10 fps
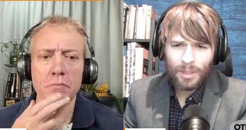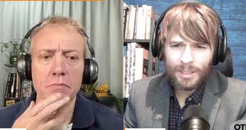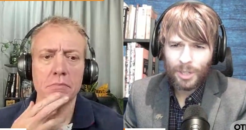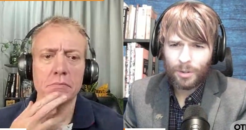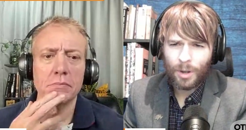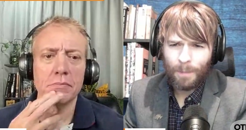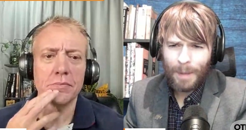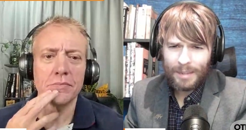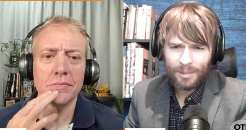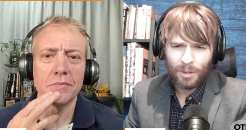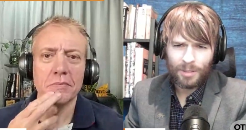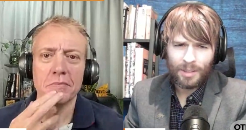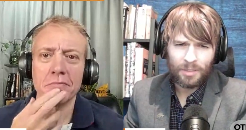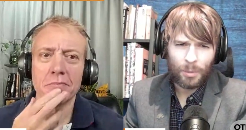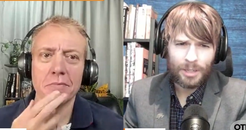Speaker 1: think Jaren Hall might start
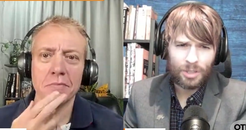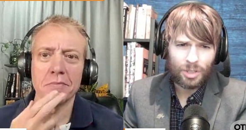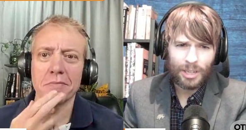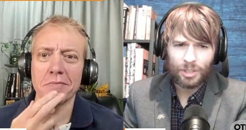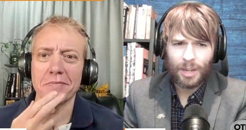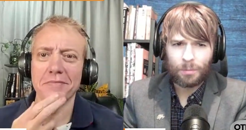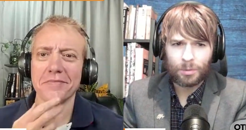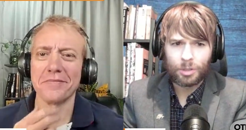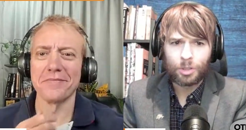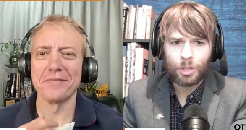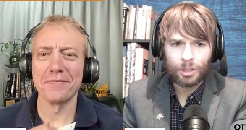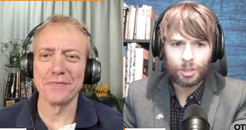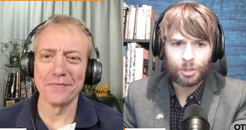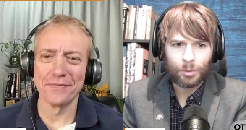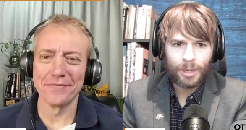this week because Josh Dobbs was
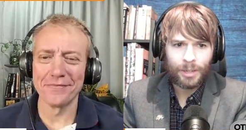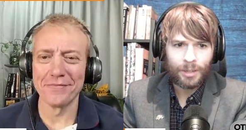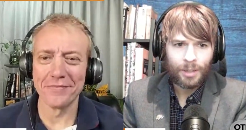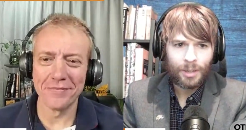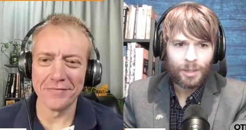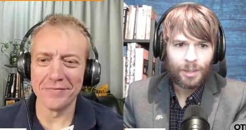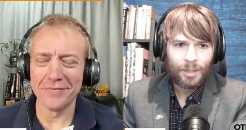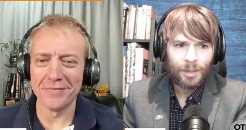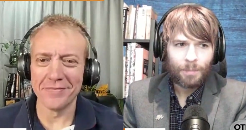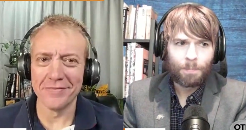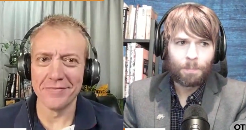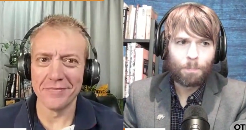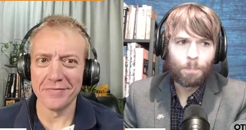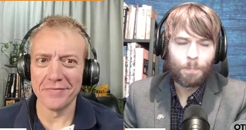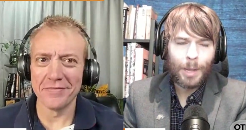just traded.
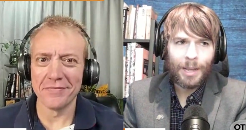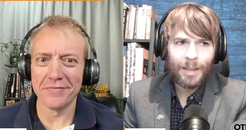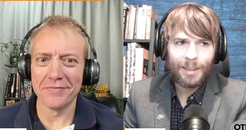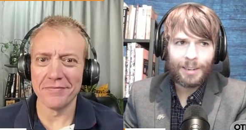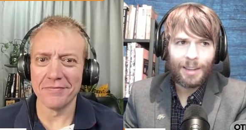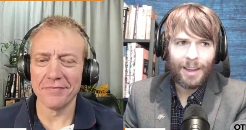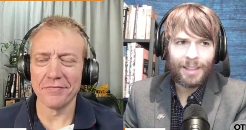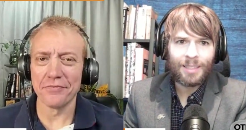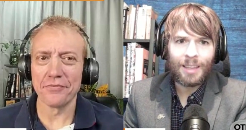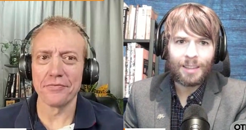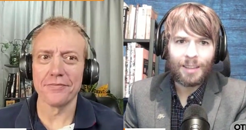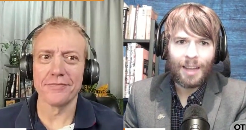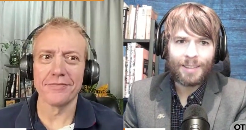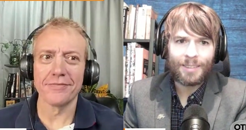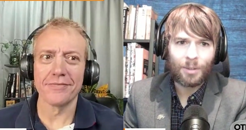But I think
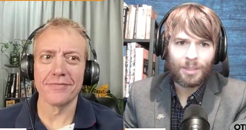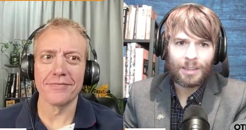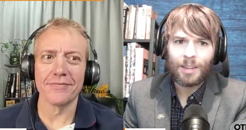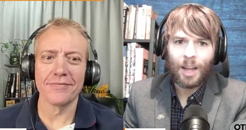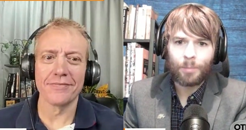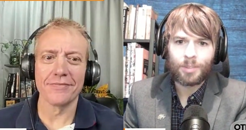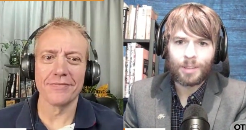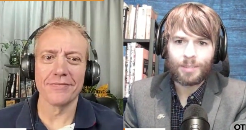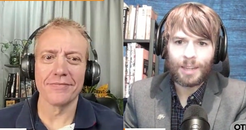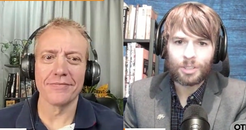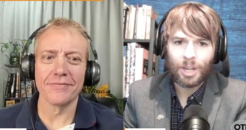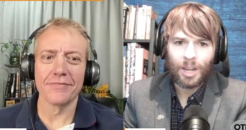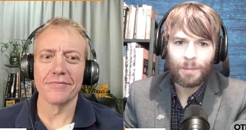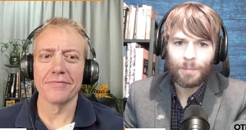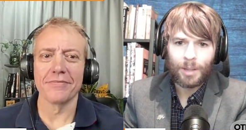I still think Dobbs gets that
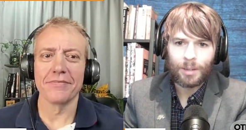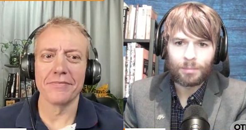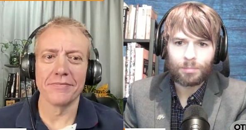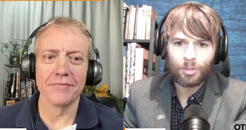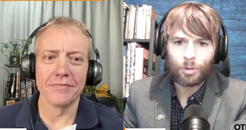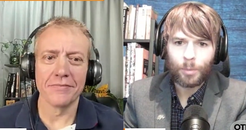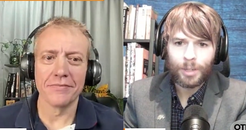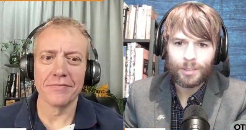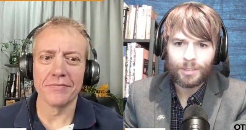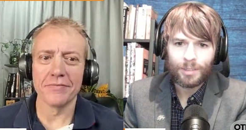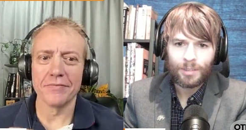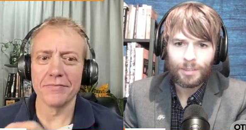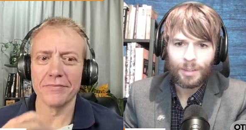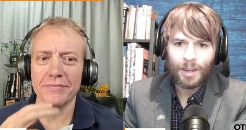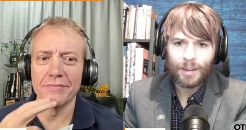job in two weeks.
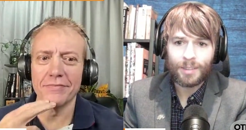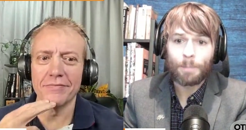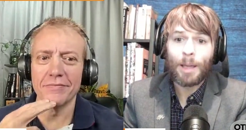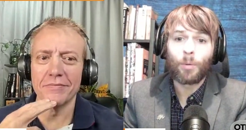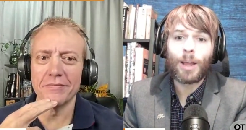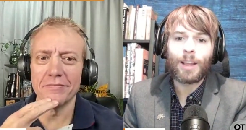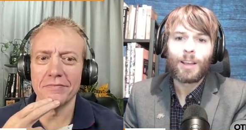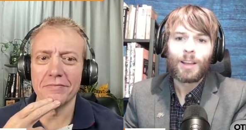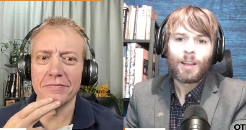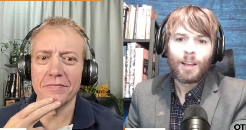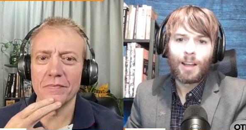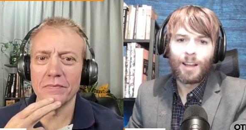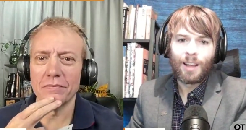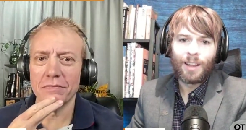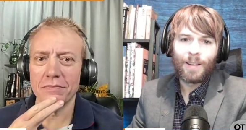Honestly, by the way,
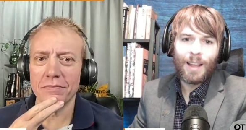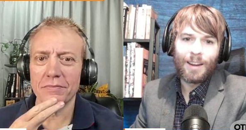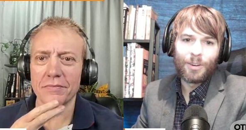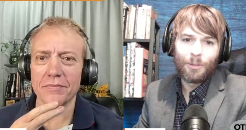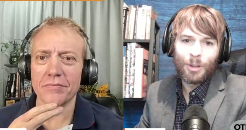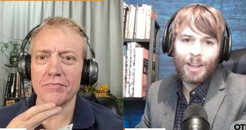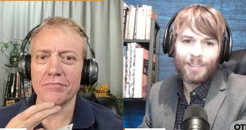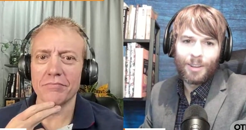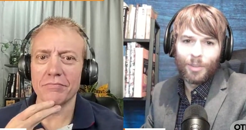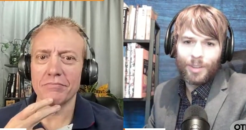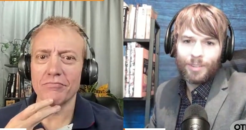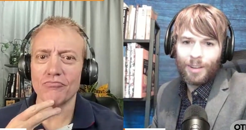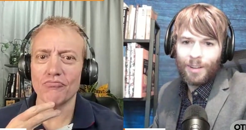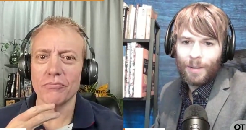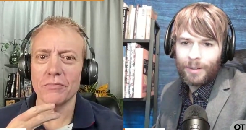uh, I don't know if you guys know this.
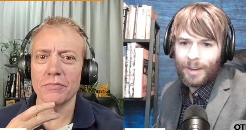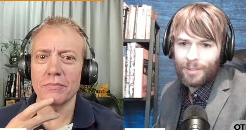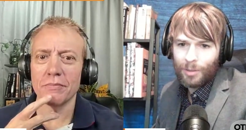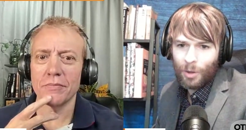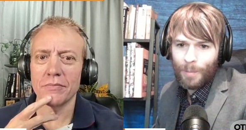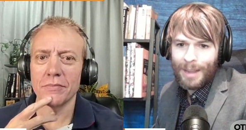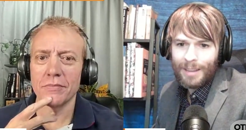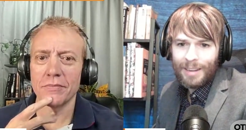Uh, nice little throwback.